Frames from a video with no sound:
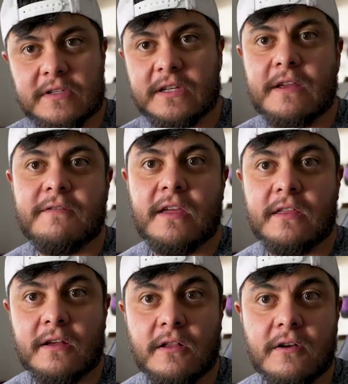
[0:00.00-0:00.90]

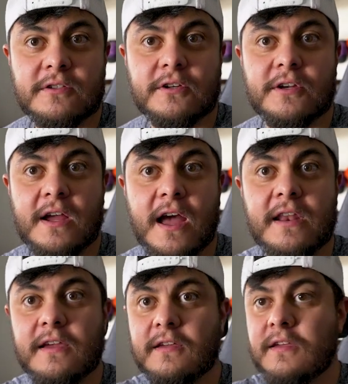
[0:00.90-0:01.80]
significantly closer to
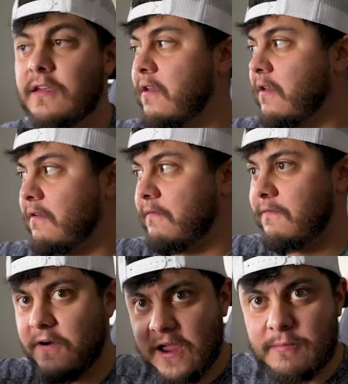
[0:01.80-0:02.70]
kind of
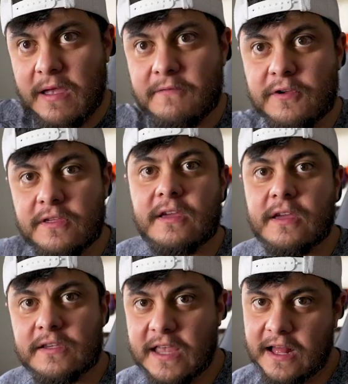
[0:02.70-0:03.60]
frame everything
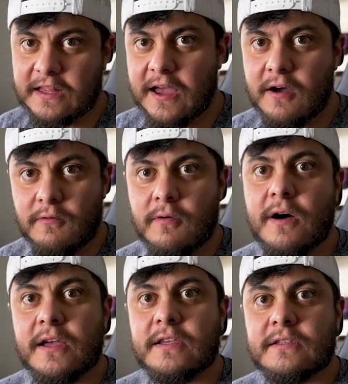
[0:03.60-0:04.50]
exactly how it
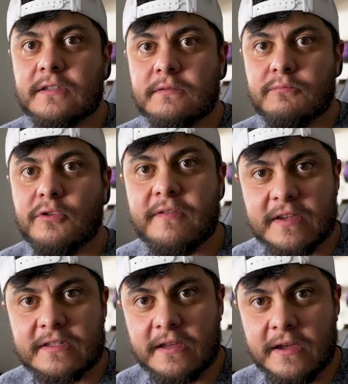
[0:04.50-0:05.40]
was
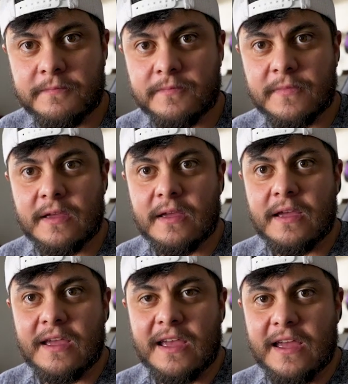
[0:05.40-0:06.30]
previously.
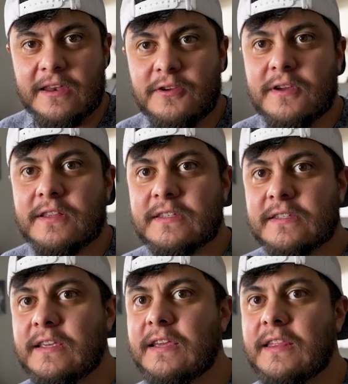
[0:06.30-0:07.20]
And you can
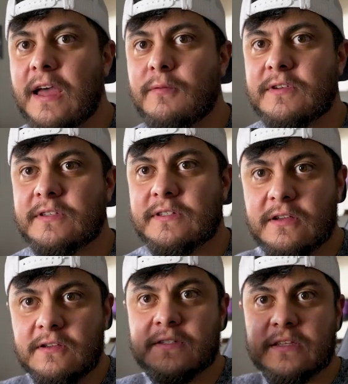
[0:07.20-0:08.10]
see that we
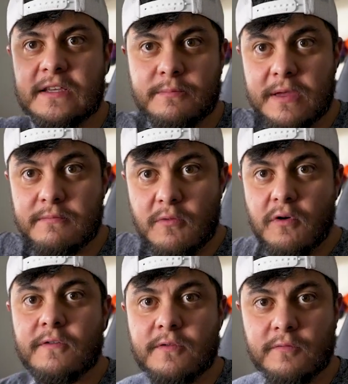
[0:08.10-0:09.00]
still see a bit
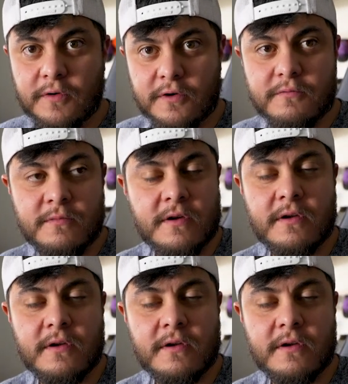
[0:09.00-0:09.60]
more of the room,